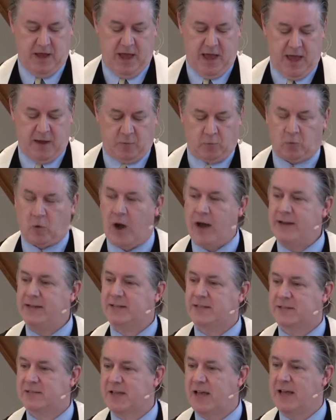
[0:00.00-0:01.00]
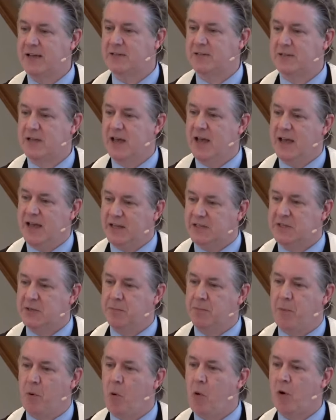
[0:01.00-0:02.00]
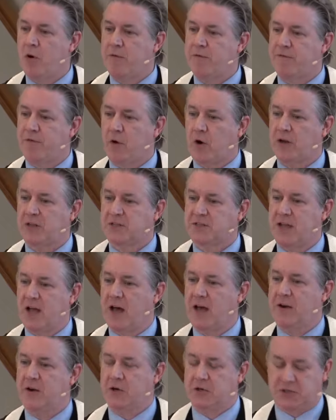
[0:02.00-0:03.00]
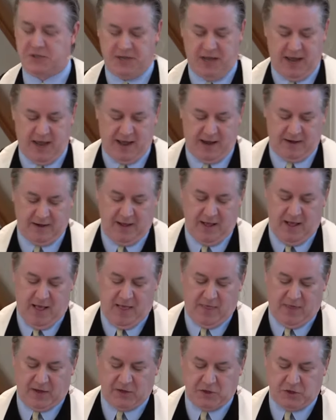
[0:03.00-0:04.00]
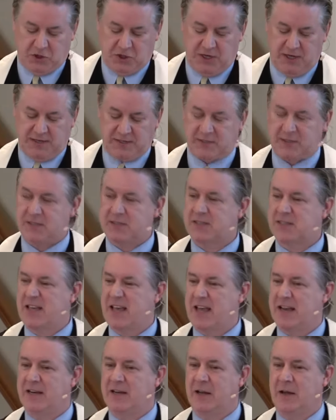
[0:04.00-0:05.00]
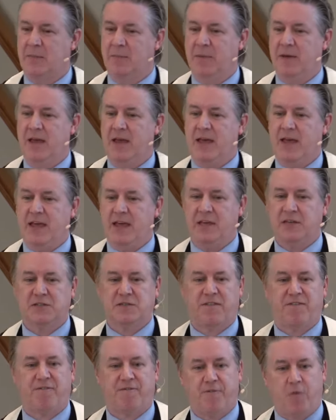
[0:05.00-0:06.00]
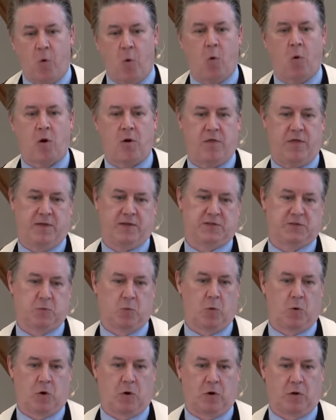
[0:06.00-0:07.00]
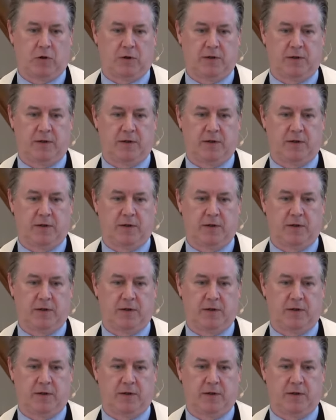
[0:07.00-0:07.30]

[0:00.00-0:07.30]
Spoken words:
And Wright says it's important for us to understand that Jesus' kingdom is for this world,